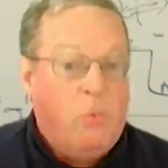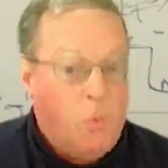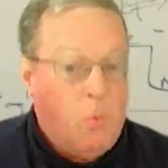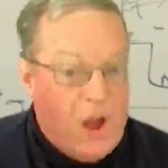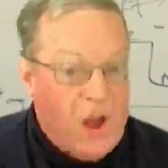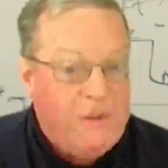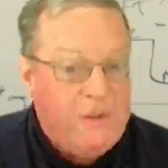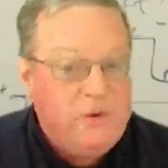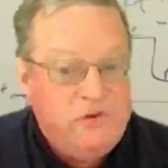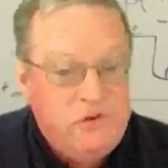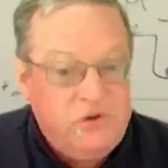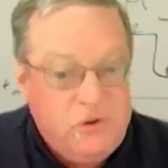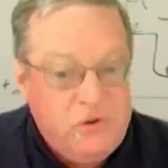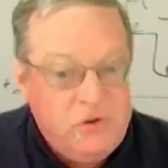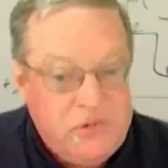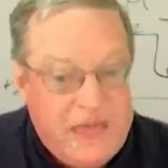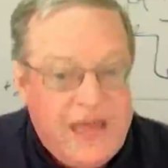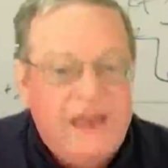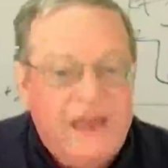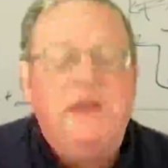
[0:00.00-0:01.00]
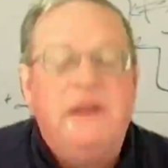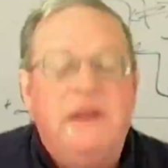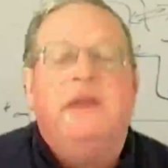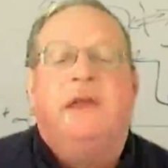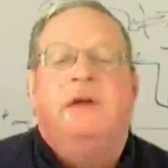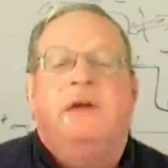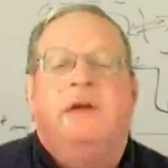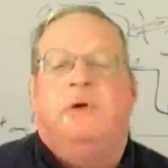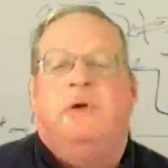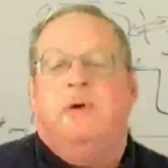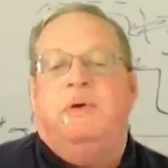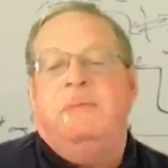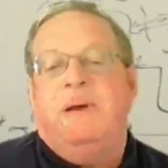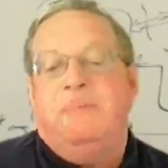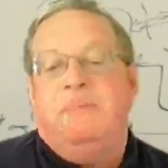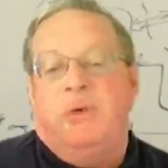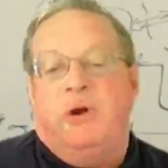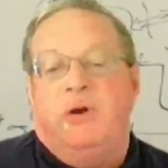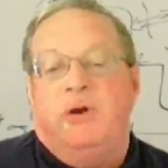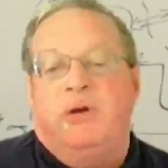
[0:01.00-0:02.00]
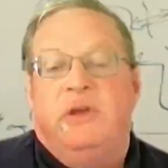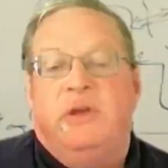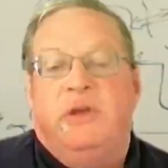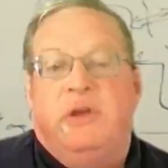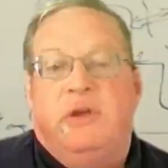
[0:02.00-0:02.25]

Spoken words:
Why would you do that? Well, remember,